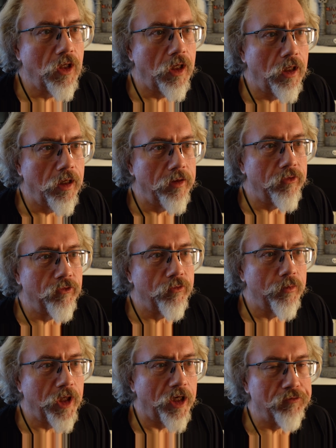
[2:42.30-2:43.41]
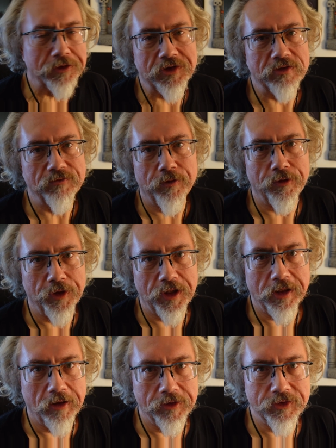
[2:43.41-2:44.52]
And I've received $30
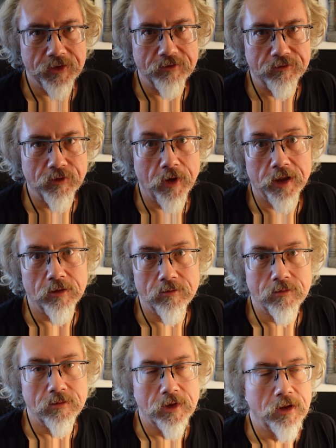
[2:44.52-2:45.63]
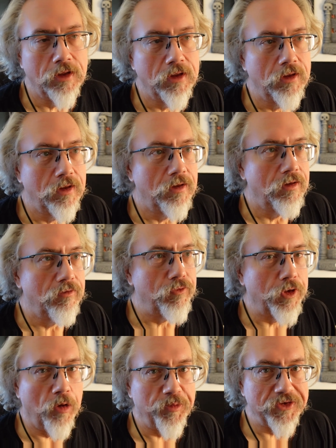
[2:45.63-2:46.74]
of credit for
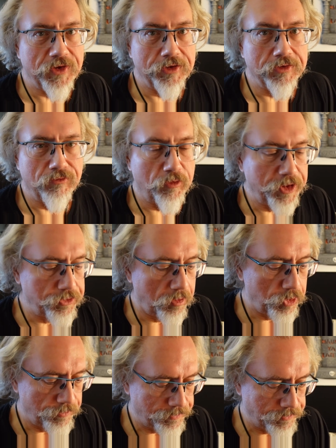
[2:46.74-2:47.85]
compensation for my trouble.